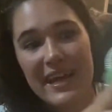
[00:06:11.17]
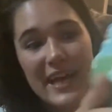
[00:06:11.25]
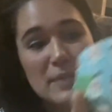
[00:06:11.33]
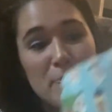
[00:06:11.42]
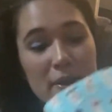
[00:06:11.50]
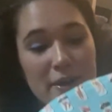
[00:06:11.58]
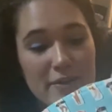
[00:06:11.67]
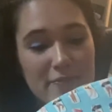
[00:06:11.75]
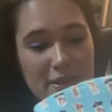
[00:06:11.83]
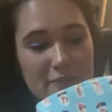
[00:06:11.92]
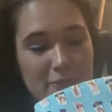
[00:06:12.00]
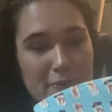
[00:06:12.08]
It's
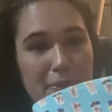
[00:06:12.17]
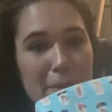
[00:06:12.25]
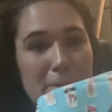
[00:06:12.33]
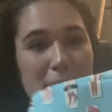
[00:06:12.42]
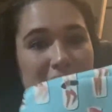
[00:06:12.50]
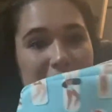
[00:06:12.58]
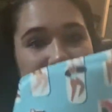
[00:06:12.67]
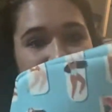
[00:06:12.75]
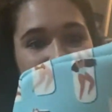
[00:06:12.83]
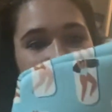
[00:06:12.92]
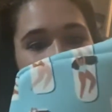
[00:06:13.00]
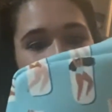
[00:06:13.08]
perfect for the beach,
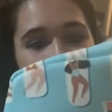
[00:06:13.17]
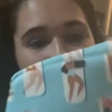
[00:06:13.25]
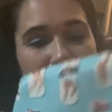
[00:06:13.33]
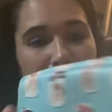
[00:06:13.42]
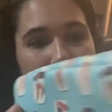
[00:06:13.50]
right?